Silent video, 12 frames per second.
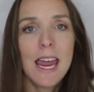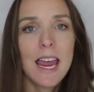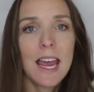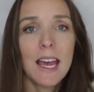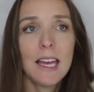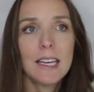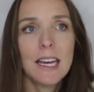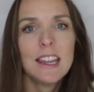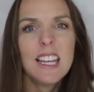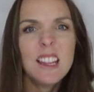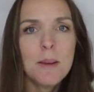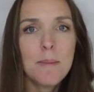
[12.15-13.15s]
And I
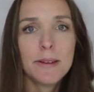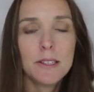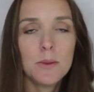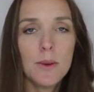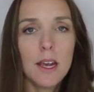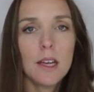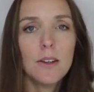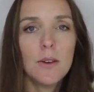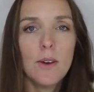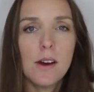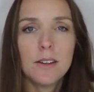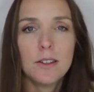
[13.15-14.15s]
think the best way I know
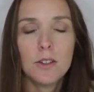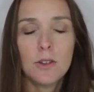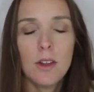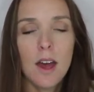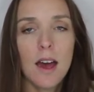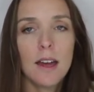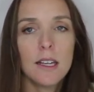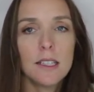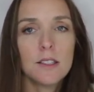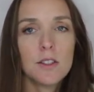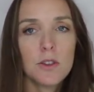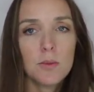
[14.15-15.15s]
how to do that
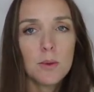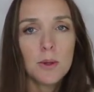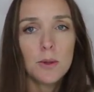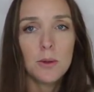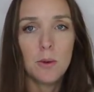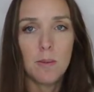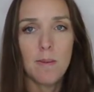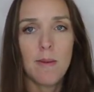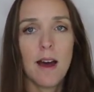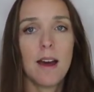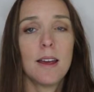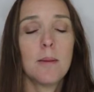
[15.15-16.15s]
is through
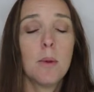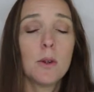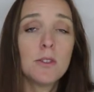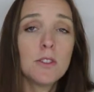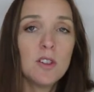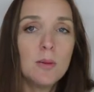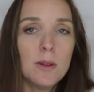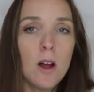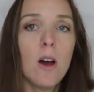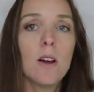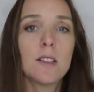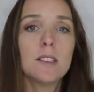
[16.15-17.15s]
my personal
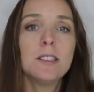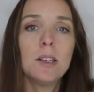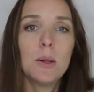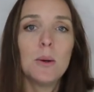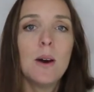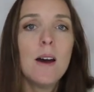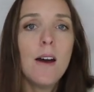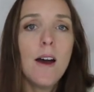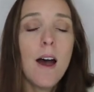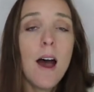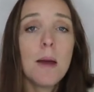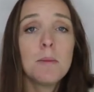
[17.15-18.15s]
blog. So
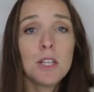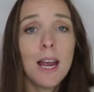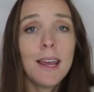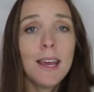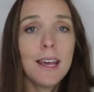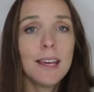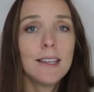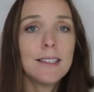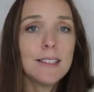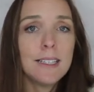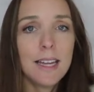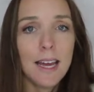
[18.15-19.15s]
I'm checking in
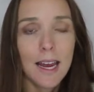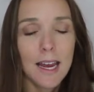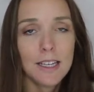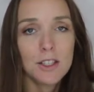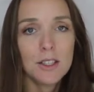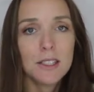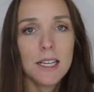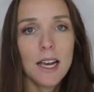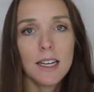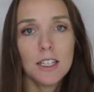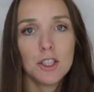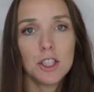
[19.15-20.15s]
today just to
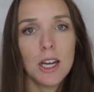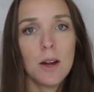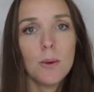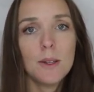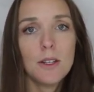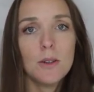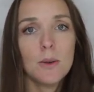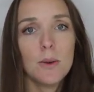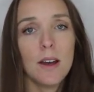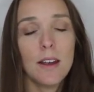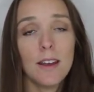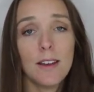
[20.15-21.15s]
kind of share with you
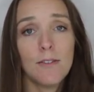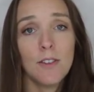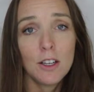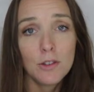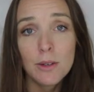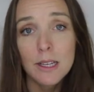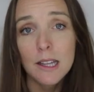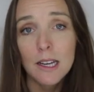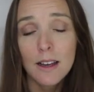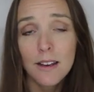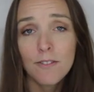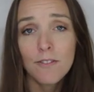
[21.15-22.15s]
a victory that
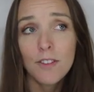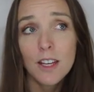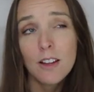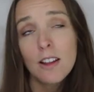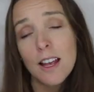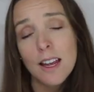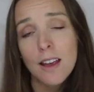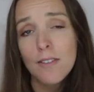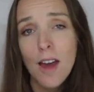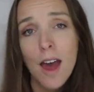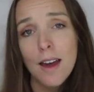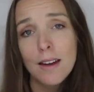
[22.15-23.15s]
I feel like I've
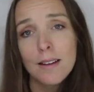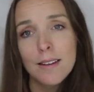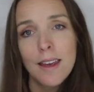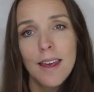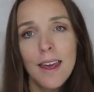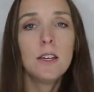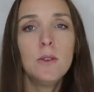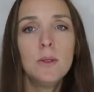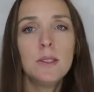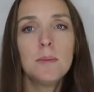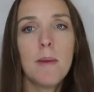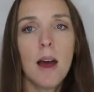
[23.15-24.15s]
had. I
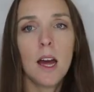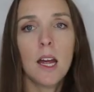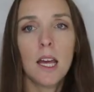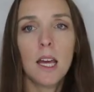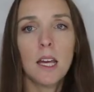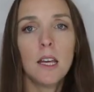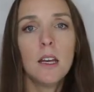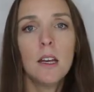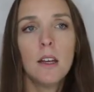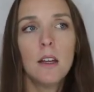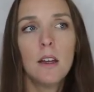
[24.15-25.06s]
use my